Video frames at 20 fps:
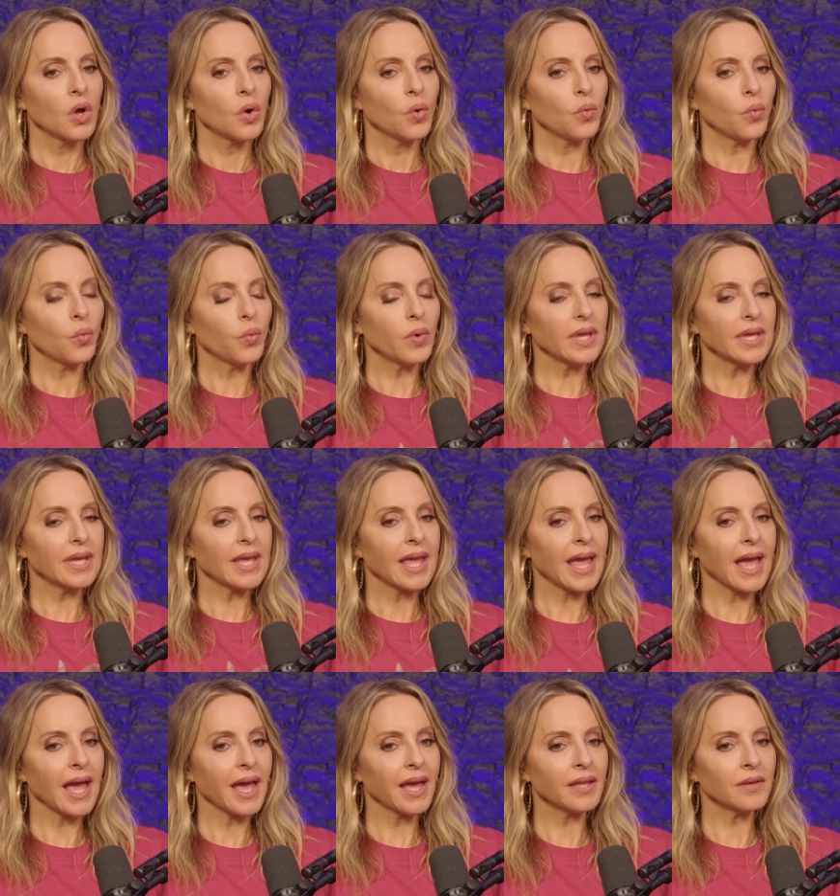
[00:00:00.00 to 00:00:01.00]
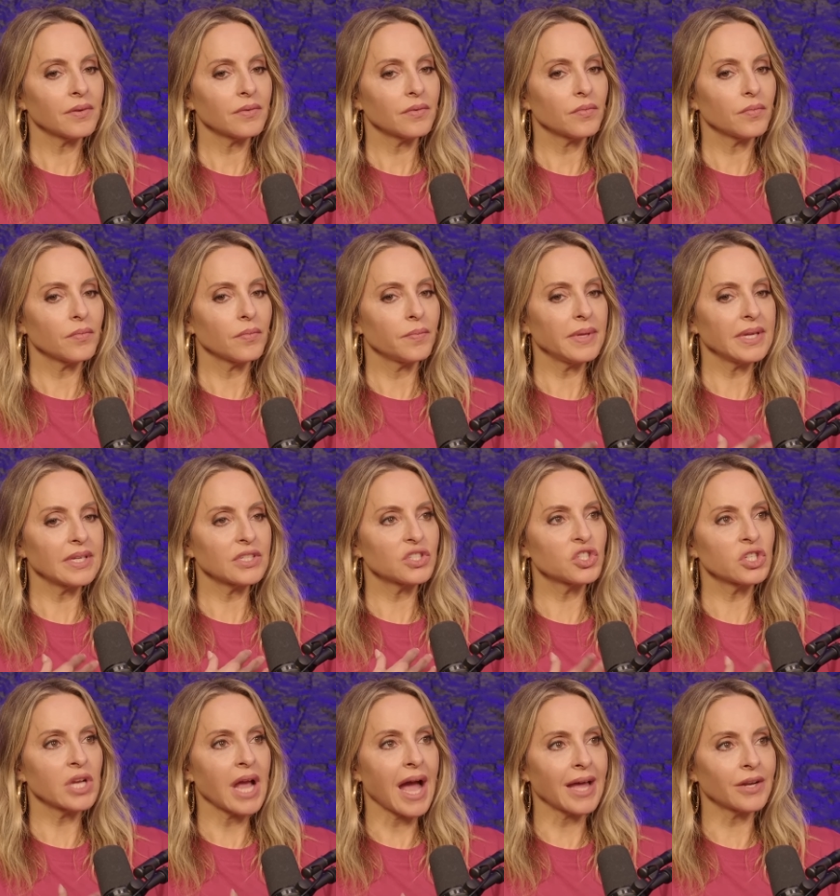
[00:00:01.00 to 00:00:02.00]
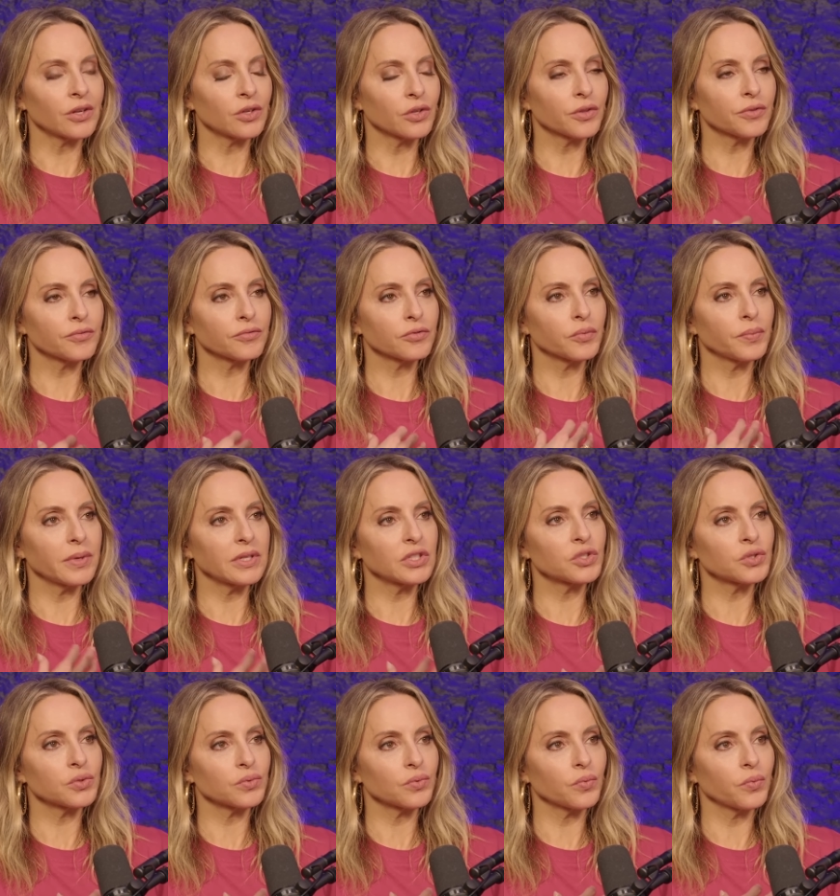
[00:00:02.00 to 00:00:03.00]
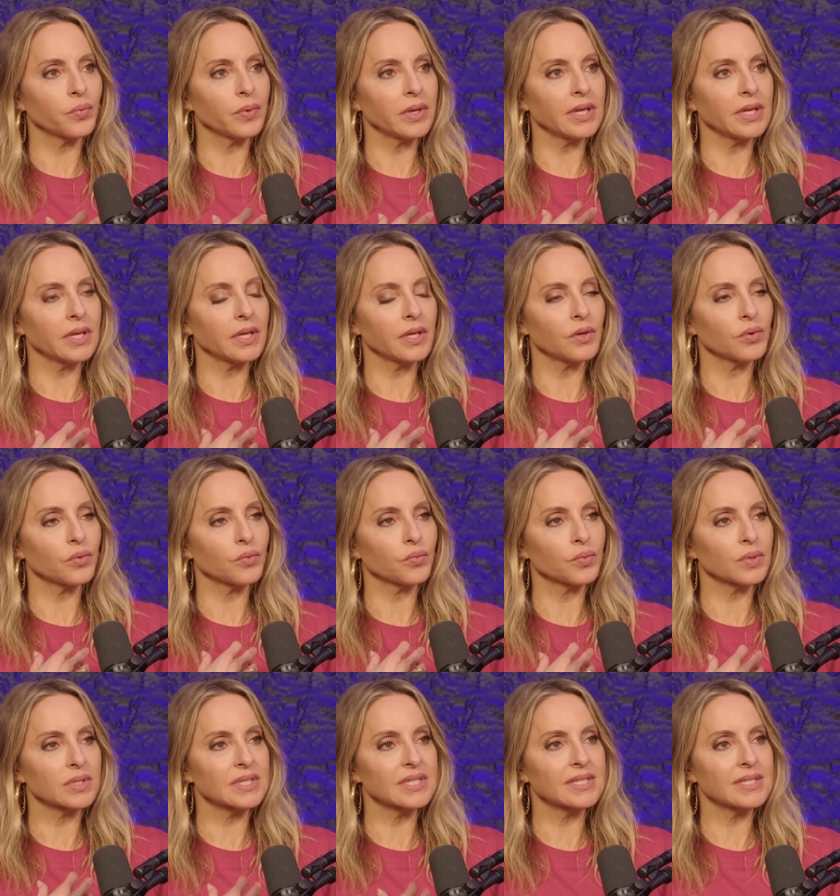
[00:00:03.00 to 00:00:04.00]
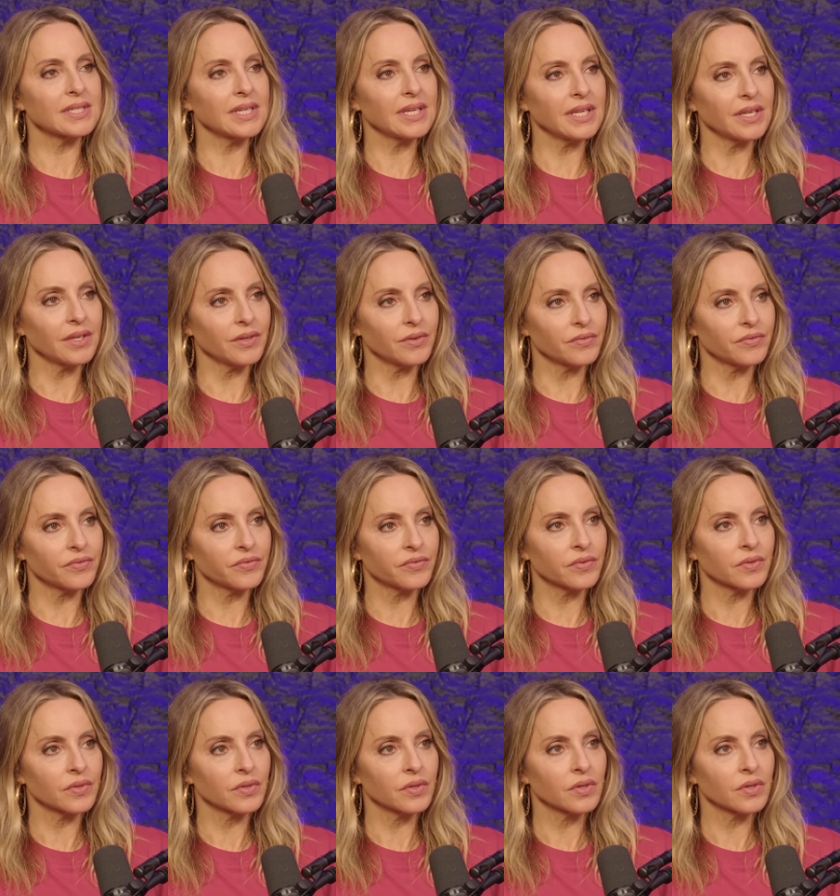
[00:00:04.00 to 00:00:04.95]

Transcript: we can't be a channel through which we receive